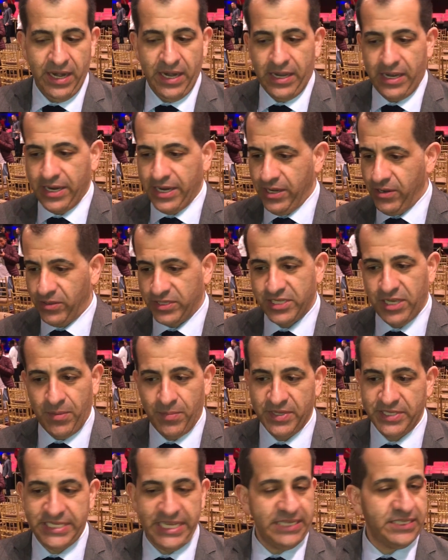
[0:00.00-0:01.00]
It's
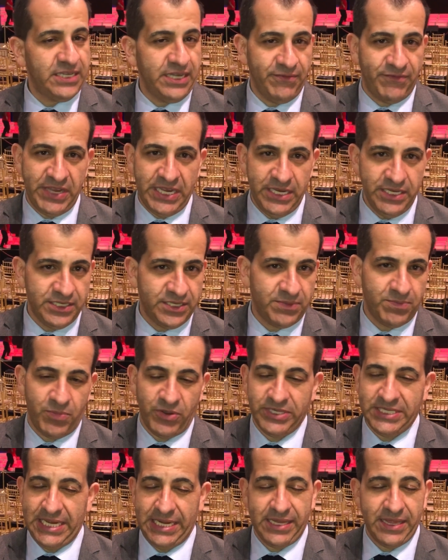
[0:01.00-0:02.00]
almost as if he's
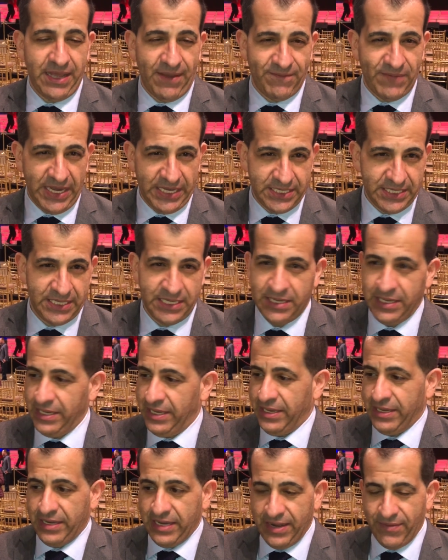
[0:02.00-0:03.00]
pretending that fight's
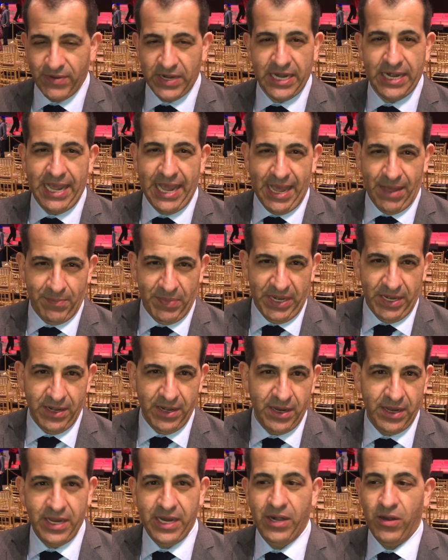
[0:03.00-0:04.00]
never going to happen.
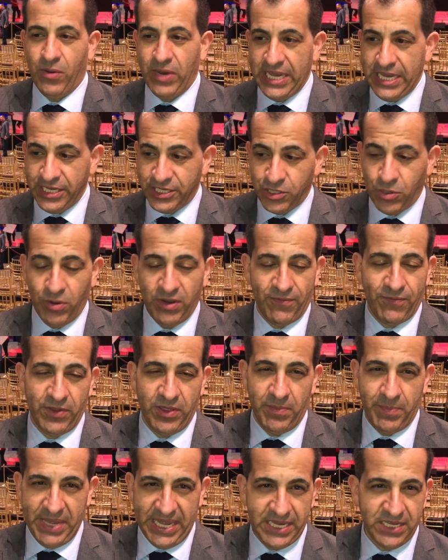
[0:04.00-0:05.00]
He's going for
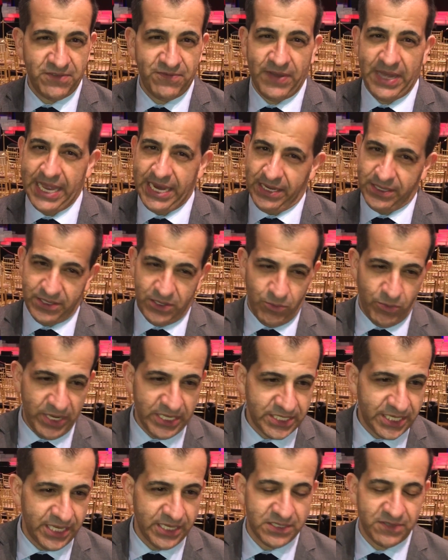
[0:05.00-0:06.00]
the biggest fight, the
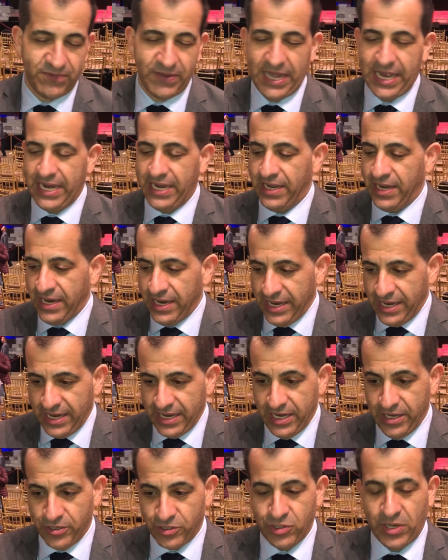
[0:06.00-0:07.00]
riskiest fight,
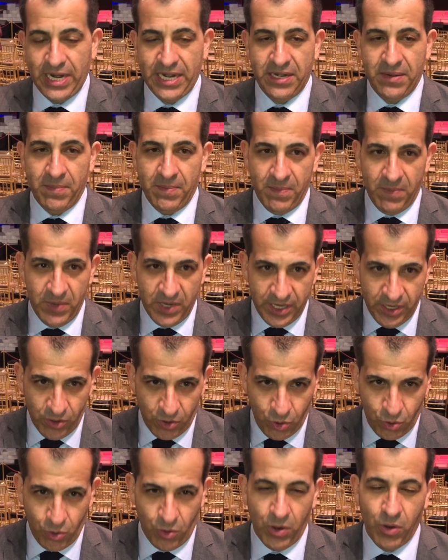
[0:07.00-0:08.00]
trying to
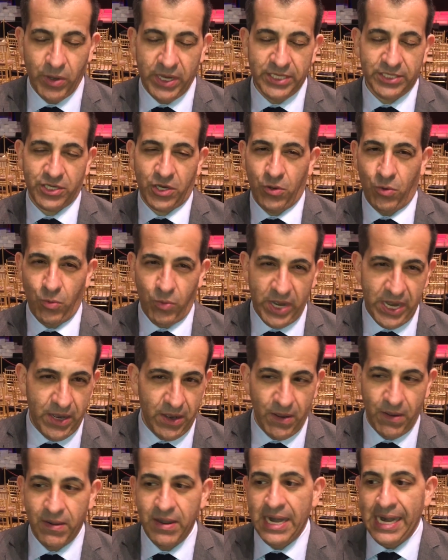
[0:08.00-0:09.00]
grow his
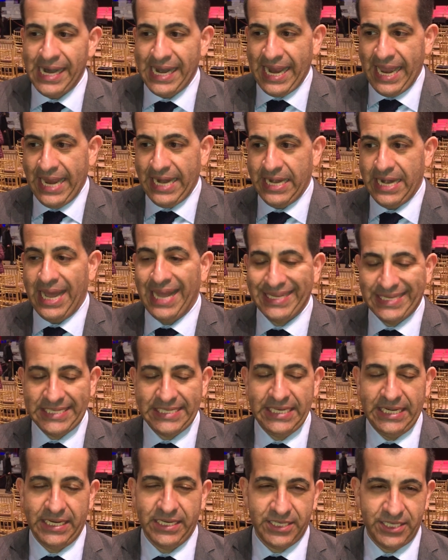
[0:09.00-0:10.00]
career and not
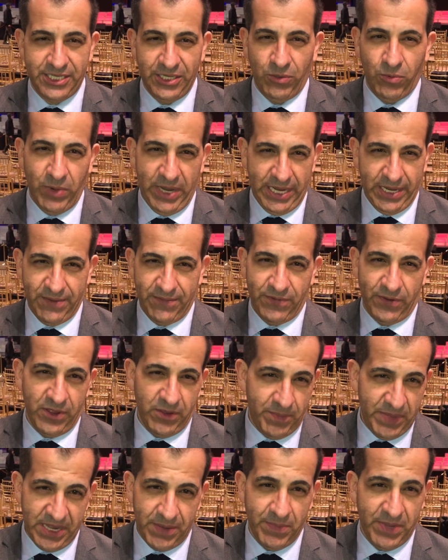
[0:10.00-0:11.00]
sitting still waiting for
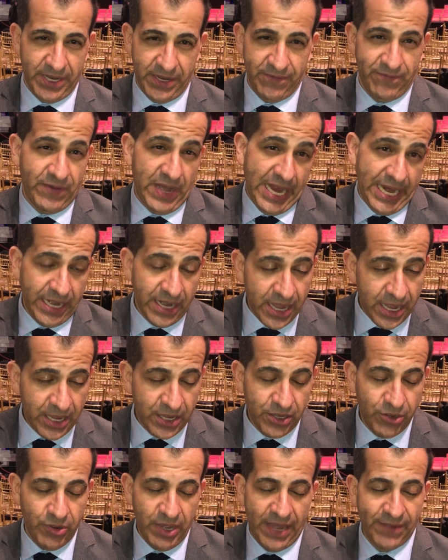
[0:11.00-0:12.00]
the big money fight.
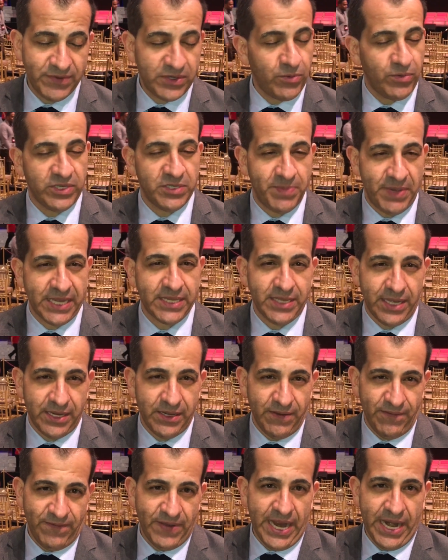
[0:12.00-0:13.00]
You have to respect that
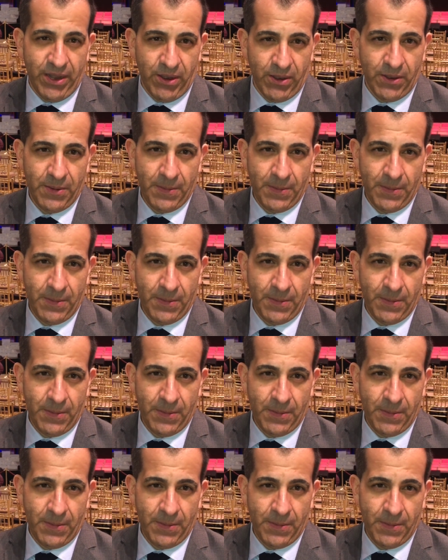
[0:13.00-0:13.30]
in a fighter.